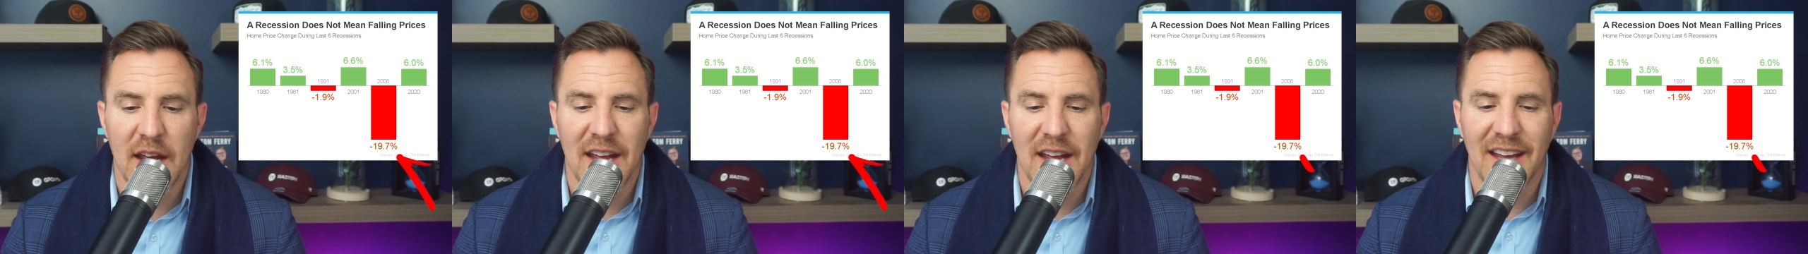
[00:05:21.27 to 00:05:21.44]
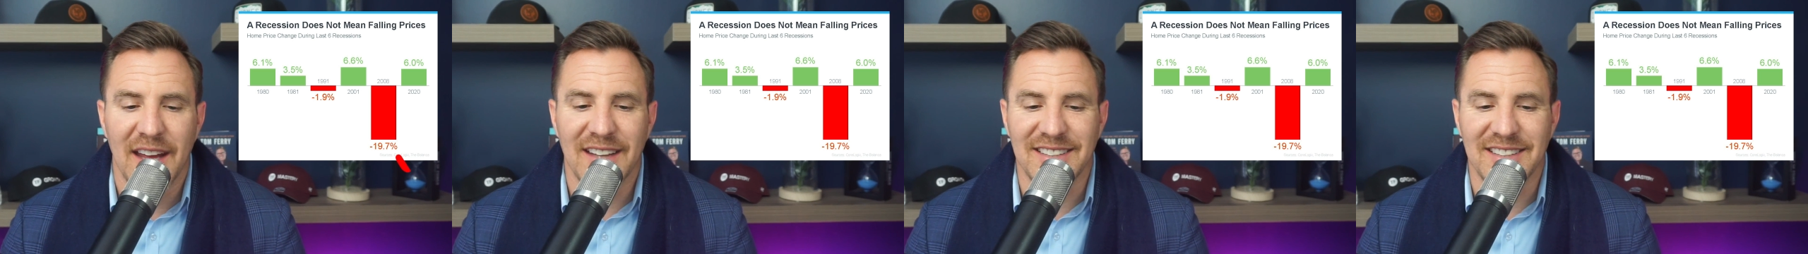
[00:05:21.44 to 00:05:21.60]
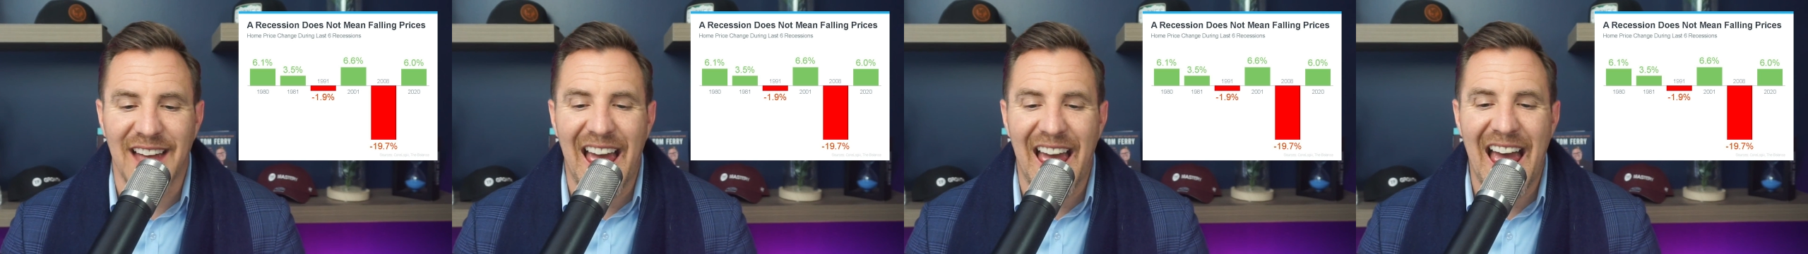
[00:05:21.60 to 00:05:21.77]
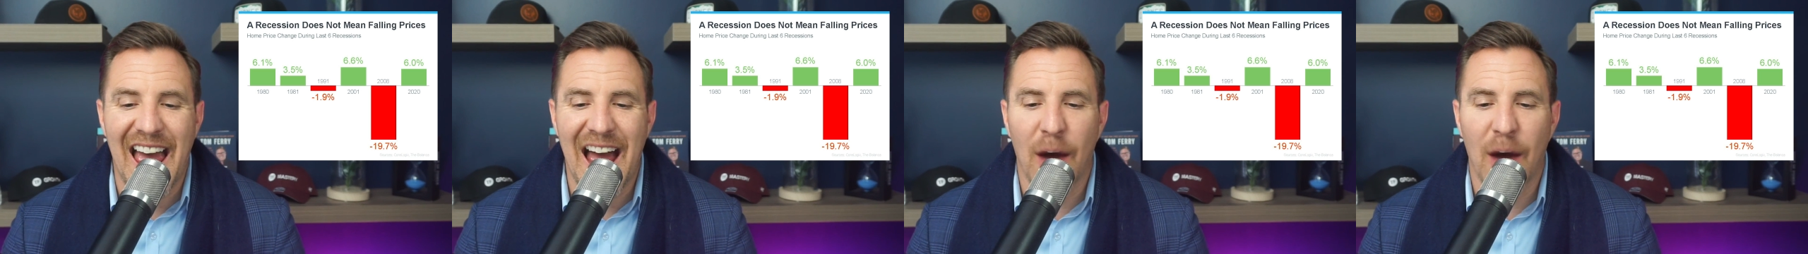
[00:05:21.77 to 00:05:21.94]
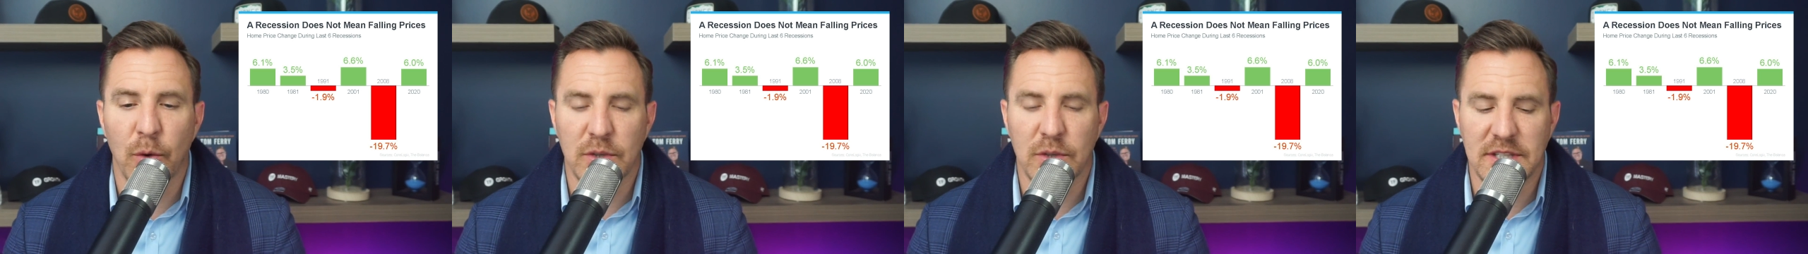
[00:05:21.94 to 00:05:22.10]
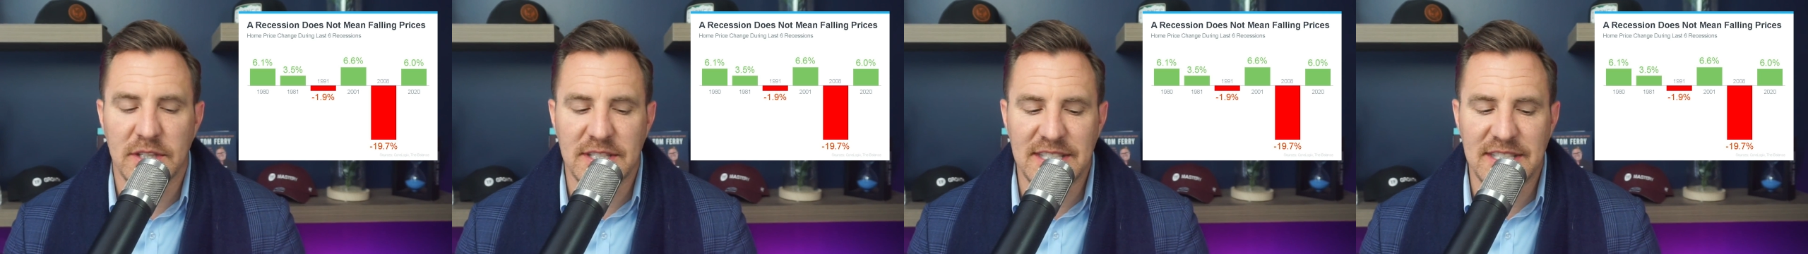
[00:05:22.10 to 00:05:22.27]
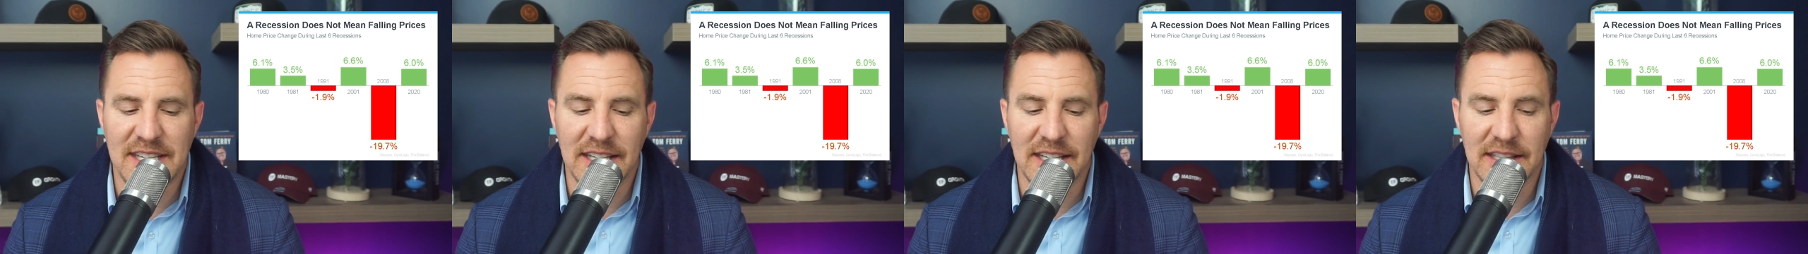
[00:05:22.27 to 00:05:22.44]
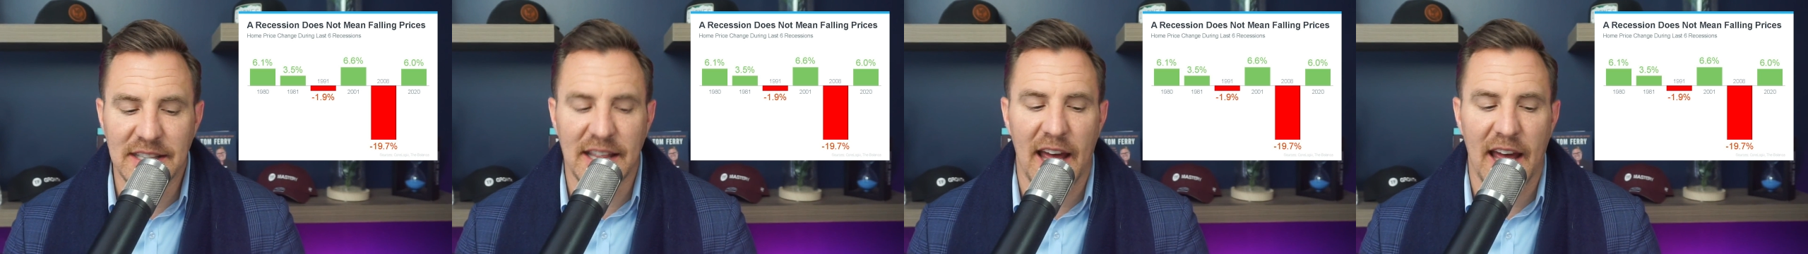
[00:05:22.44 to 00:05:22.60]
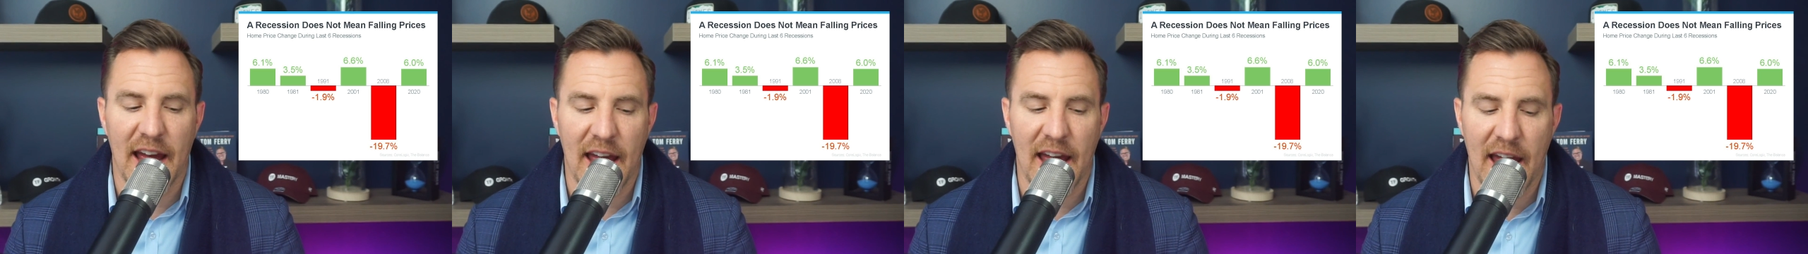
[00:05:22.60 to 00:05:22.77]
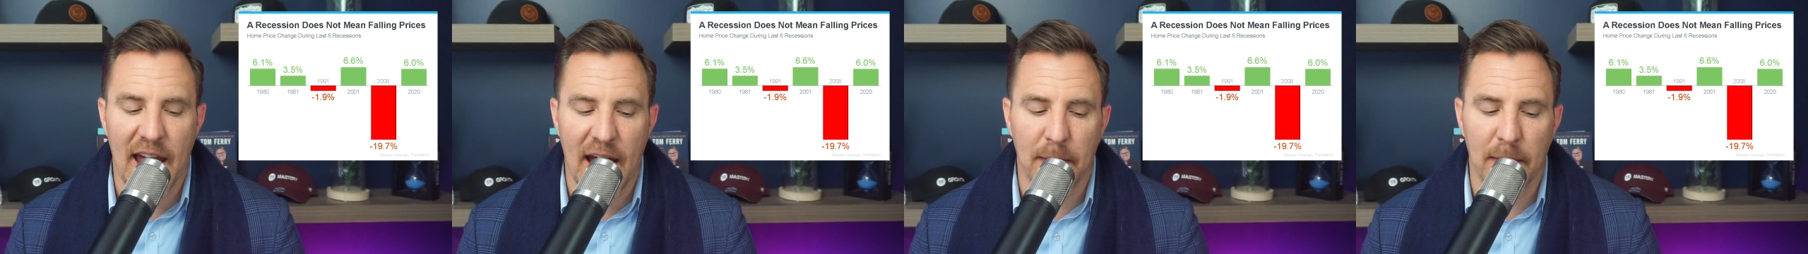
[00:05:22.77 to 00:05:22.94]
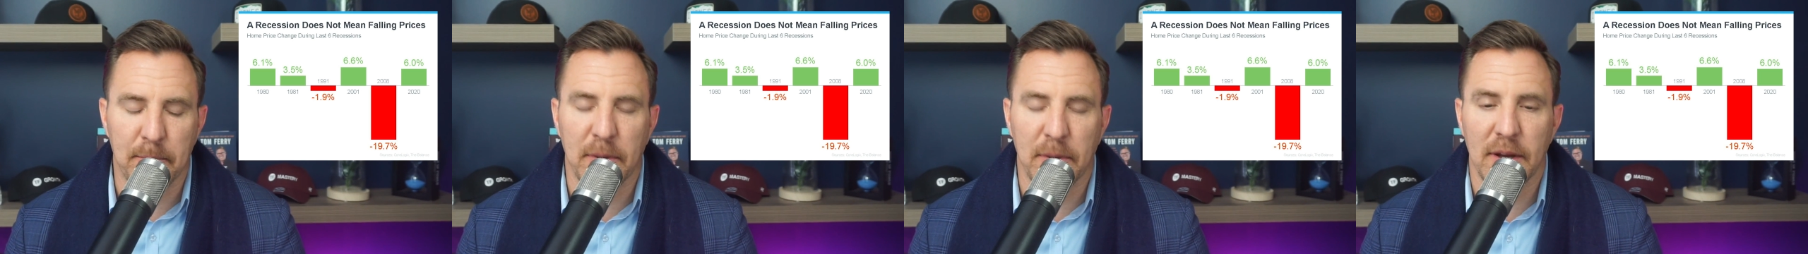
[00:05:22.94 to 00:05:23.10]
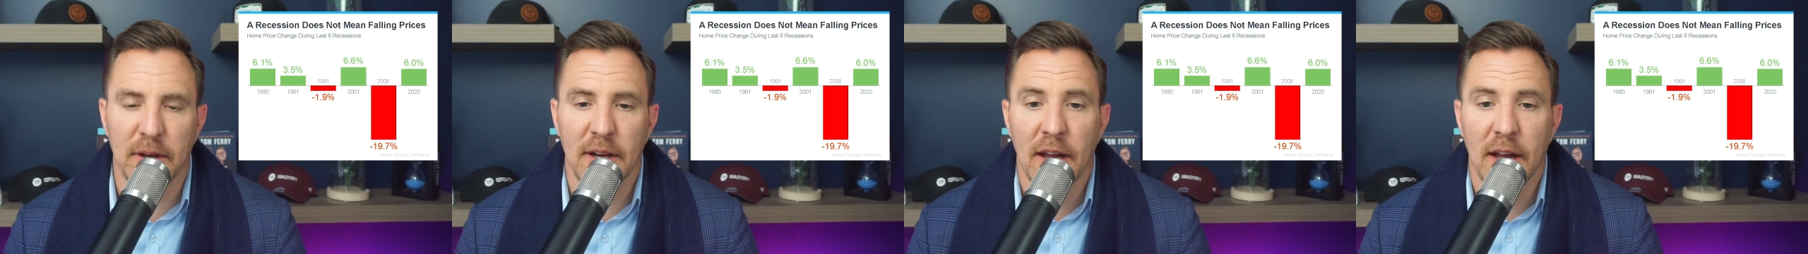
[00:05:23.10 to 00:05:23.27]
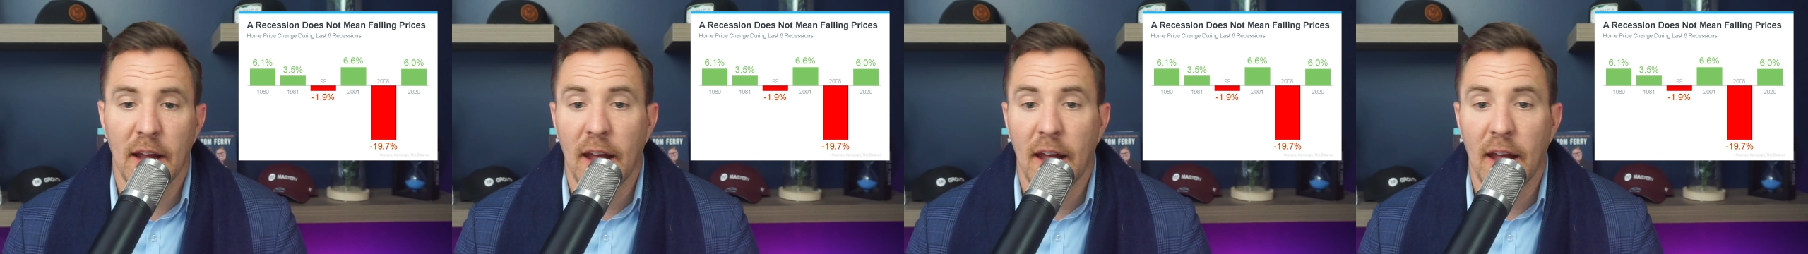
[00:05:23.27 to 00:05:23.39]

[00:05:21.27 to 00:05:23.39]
is how did that happen?